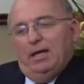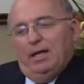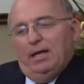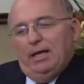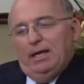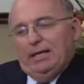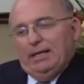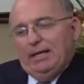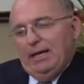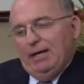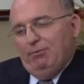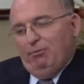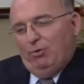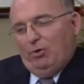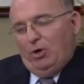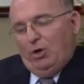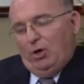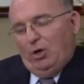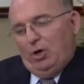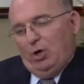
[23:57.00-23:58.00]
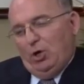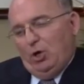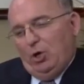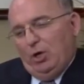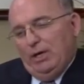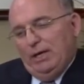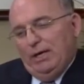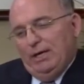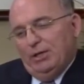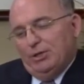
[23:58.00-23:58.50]
it gave an
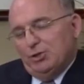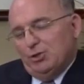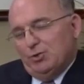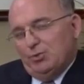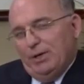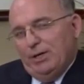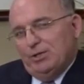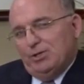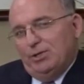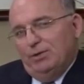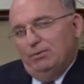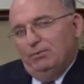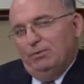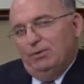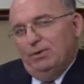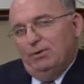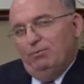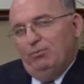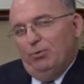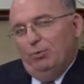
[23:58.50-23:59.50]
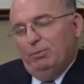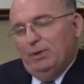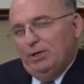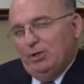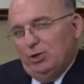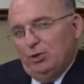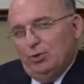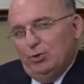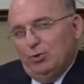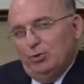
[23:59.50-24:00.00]
illustration for me to
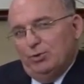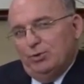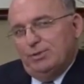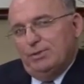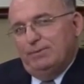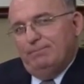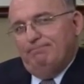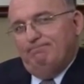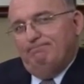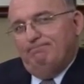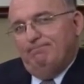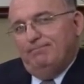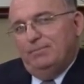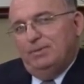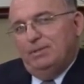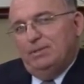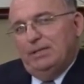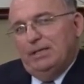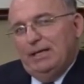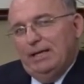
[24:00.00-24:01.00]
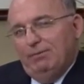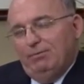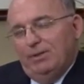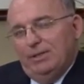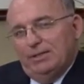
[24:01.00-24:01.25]
use to give the